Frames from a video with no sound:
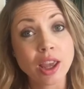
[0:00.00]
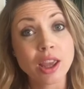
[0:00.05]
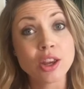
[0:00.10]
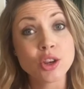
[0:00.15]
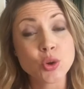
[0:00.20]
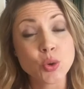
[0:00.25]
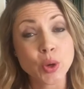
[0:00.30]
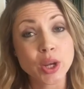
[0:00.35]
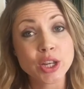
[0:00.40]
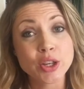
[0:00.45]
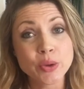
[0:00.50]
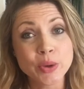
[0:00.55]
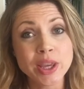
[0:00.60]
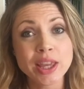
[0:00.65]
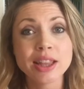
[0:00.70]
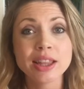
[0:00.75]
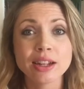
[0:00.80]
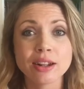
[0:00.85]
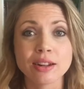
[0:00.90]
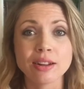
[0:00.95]
enjoy
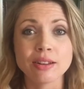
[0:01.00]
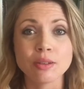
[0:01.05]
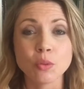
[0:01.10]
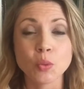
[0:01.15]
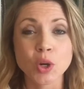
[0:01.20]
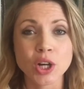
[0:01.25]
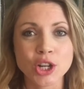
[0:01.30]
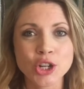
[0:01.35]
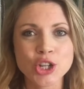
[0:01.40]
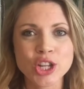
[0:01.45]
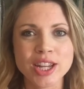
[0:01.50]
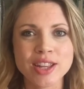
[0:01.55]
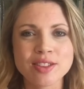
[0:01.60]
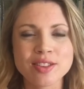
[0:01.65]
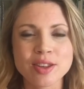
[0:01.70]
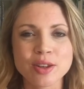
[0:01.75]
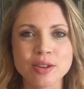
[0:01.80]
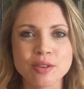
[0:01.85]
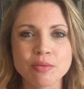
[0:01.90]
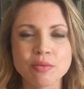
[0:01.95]
doing little
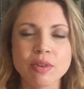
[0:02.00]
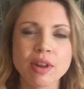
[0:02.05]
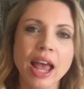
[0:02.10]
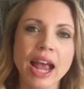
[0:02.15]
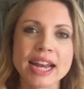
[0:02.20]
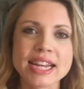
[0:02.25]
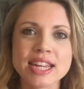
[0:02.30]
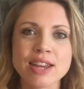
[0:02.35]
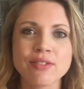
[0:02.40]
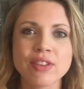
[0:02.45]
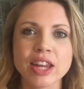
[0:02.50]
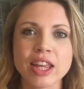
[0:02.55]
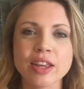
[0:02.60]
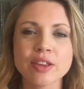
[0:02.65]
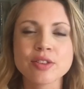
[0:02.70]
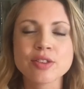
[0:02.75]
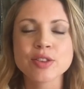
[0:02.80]
worksheets and activities.